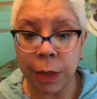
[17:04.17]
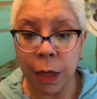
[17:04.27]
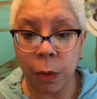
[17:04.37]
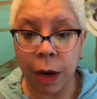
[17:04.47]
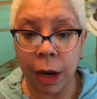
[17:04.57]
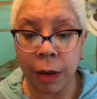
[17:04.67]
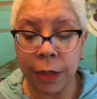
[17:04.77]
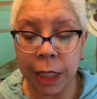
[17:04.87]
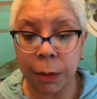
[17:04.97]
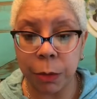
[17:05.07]
to be aware of
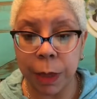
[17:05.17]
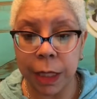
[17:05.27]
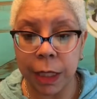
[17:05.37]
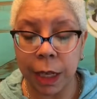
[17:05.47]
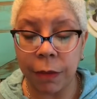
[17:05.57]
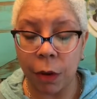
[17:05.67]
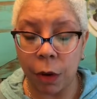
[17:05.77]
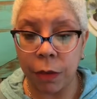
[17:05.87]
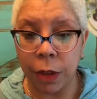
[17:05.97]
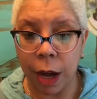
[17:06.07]
to keep your pets safe
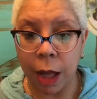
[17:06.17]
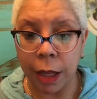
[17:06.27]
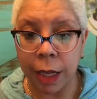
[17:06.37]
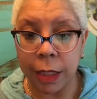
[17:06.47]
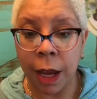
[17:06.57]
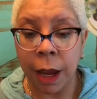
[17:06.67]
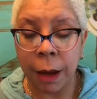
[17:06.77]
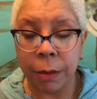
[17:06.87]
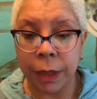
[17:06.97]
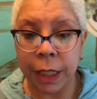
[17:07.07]
over the holidays,
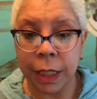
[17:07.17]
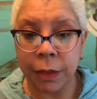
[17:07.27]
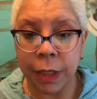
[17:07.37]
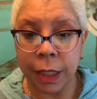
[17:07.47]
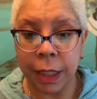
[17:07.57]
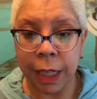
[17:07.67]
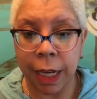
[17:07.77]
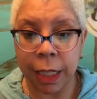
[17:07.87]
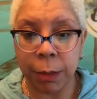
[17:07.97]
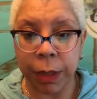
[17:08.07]
please visit the
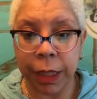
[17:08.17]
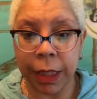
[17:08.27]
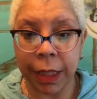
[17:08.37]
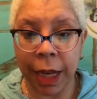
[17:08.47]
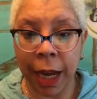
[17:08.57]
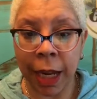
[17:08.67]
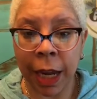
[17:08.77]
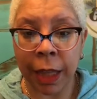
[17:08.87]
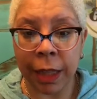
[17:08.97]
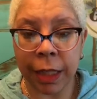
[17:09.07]
ASPCA.
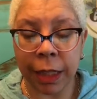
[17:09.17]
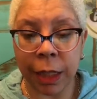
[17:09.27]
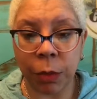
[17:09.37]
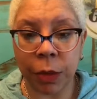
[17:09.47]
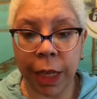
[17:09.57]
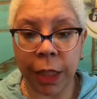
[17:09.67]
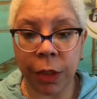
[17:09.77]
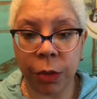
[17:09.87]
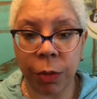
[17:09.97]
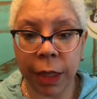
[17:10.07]
This link will take
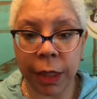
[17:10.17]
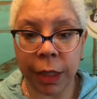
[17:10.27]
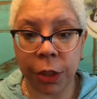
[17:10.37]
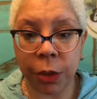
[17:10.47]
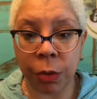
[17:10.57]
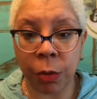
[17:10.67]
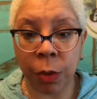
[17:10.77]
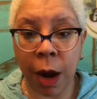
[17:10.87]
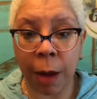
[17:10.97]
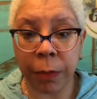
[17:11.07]
you directly
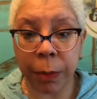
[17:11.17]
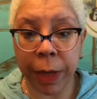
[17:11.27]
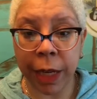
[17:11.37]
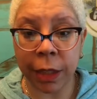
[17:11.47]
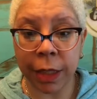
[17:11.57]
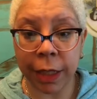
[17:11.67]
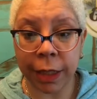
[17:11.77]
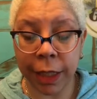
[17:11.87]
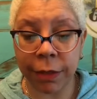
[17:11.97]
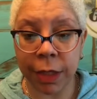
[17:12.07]
to the page
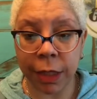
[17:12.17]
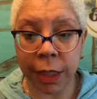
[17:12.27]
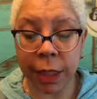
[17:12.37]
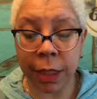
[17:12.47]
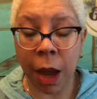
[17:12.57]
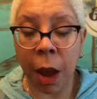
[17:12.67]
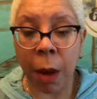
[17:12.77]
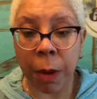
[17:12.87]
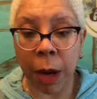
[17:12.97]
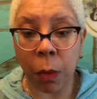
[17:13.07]
that gives the list.
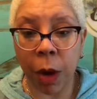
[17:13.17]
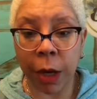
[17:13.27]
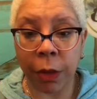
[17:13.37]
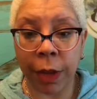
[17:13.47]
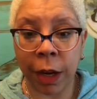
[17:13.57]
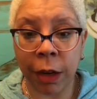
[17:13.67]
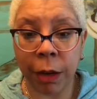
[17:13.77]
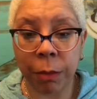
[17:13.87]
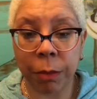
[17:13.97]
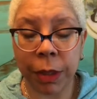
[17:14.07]
But while you're there,
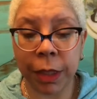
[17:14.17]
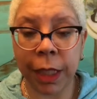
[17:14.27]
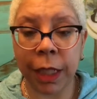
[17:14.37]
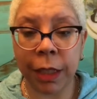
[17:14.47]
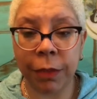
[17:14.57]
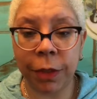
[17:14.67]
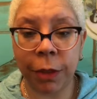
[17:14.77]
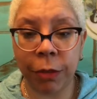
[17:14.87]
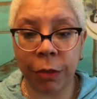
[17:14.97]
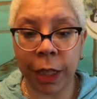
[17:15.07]
please
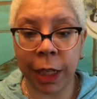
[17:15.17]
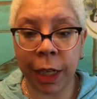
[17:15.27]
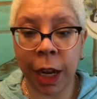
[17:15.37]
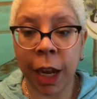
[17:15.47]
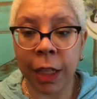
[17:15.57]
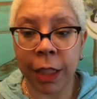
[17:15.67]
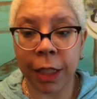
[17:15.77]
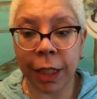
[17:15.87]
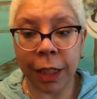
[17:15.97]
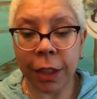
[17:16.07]
feel free
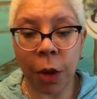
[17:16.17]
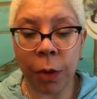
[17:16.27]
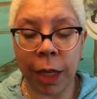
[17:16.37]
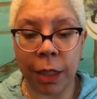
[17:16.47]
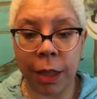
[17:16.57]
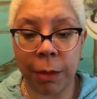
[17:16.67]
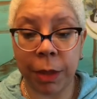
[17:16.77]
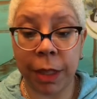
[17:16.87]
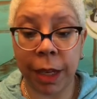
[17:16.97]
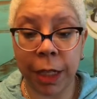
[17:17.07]
to donate to them,
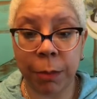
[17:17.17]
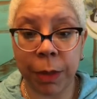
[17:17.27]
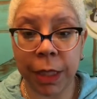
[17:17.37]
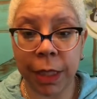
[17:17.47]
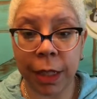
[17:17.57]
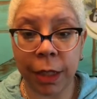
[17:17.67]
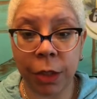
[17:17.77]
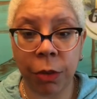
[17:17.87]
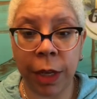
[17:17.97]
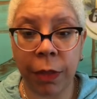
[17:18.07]
because ASPCA
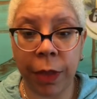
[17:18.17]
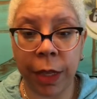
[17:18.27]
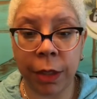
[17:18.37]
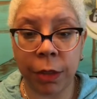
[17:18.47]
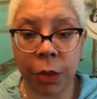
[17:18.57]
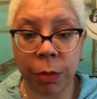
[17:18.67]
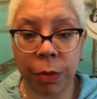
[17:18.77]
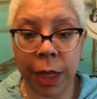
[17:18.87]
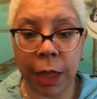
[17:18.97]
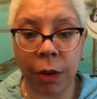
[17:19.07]
does great things to
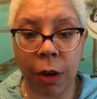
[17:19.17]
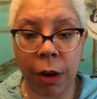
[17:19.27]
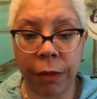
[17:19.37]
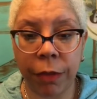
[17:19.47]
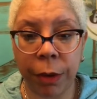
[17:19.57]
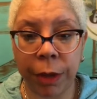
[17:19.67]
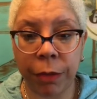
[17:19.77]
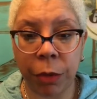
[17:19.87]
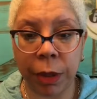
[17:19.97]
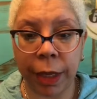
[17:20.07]
protect our furry
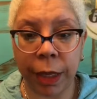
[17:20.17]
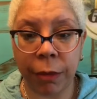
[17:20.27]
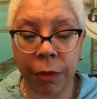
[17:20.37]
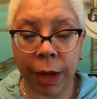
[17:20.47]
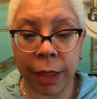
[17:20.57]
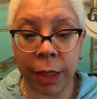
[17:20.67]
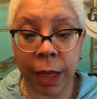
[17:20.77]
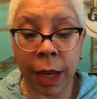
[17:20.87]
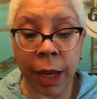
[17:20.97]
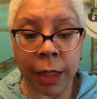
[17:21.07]
four-legged friends.
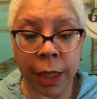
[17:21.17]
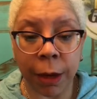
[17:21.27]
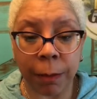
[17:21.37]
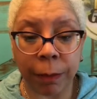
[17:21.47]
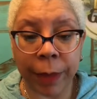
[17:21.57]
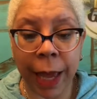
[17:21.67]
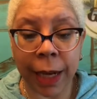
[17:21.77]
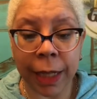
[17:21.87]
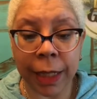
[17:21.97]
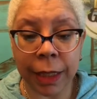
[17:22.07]
So
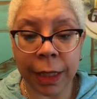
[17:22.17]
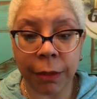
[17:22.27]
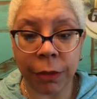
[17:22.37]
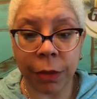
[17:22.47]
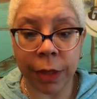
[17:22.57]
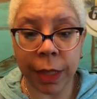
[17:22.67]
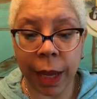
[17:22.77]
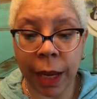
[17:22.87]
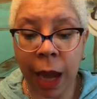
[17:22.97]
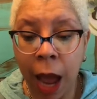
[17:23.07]
that is it for the
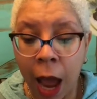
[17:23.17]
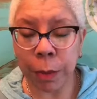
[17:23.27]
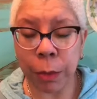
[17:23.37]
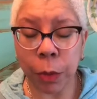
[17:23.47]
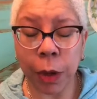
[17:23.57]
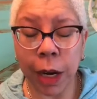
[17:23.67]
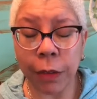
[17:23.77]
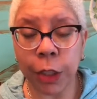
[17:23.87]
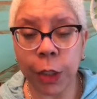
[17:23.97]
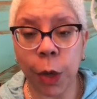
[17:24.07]
day. Remember,
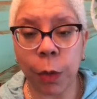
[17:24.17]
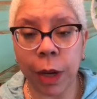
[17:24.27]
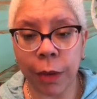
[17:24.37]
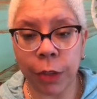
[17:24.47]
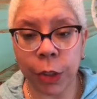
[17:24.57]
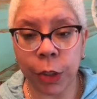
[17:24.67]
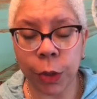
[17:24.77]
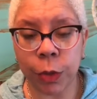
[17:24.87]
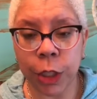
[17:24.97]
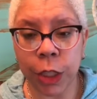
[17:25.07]
wherever you go, whatever you
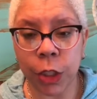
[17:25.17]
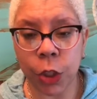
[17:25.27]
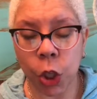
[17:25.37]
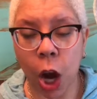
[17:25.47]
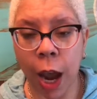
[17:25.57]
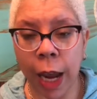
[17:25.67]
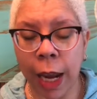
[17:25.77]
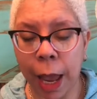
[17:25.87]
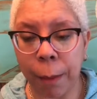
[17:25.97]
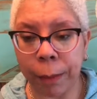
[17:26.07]
do, just
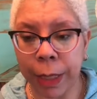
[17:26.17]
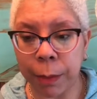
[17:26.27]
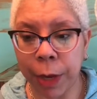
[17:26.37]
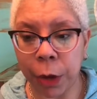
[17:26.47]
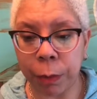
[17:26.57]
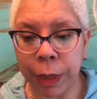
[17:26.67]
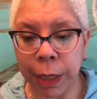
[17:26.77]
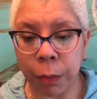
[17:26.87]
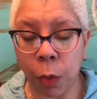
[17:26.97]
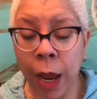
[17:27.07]
try and be better
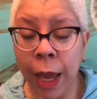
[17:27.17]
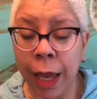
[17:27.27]
people.